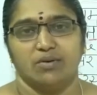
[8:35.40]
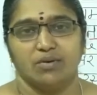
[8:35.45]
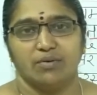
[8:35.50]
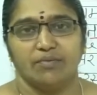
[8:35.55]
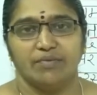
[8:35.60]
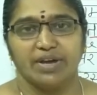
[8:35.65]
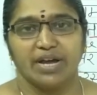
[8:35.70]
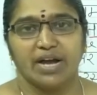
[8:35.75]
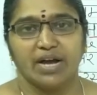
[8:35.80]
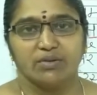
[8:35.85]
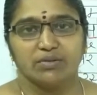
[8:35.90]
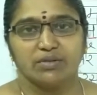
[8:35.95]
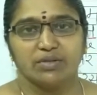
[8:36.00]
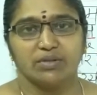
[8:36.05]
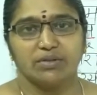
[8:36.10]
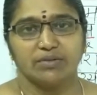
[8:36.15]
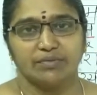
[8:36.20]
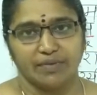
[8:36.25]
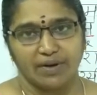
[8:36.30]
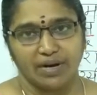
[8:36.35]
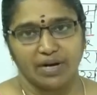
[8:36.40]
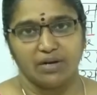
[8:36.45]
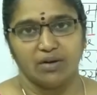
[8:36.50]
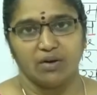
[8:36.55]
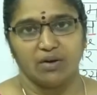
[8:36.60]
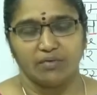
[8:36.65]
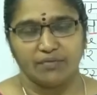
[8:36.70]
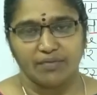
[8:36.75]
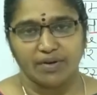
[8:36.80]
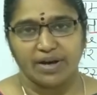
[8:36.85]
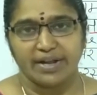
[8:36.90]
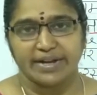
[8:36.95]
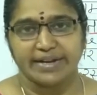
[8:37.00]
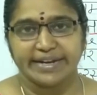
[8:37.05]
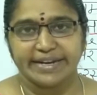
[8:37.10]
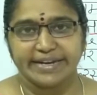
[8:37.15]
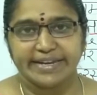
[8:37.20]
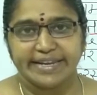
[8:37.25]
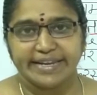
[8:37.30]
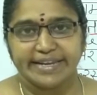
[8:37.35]
We have to follow for
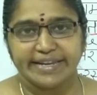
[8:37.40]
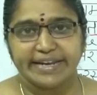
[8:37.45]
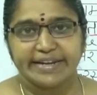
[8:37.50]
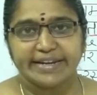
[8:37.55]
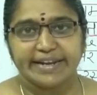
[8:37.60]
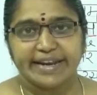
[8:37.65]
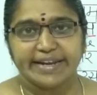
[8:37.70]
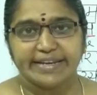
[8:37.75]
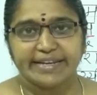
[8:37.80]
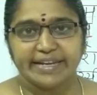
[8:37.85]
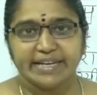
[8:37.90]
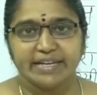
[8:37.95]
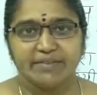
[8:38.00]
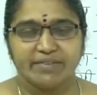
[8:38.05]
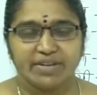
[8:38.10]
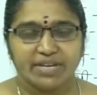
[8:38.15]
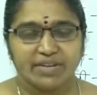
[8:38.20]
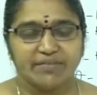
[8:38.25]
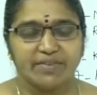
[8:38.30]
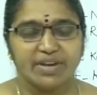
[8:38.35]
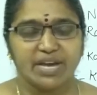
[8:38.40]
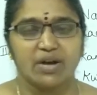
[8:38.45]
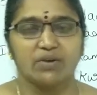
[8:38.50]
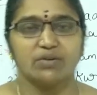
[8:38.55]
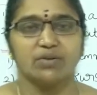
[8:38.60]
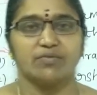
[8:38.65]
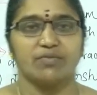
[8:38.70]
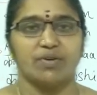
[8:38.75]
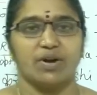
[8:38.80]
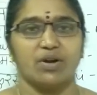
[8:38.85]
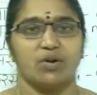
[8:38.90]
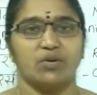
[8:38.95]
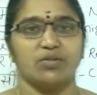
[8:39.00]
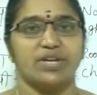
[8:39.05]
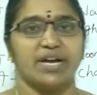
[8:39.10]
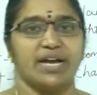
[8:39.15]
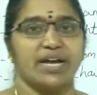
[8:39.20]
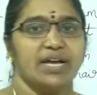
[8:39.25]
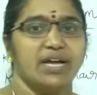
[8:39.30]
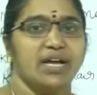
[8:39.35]
reading and writing. We have to follow
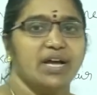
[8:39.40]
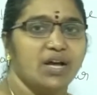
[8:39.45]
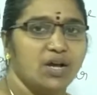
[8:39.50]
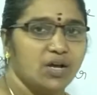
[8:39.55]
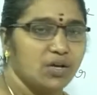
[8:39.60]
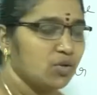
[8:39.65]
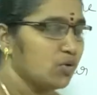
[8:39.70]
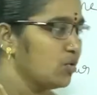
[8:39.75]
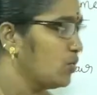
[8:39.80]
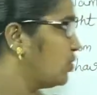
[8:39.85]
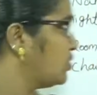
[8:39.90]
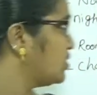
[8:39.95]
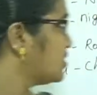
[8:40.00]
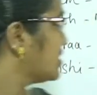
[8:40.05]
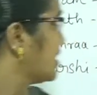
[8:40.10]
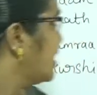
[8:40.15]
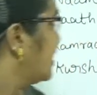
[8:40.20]
the rules.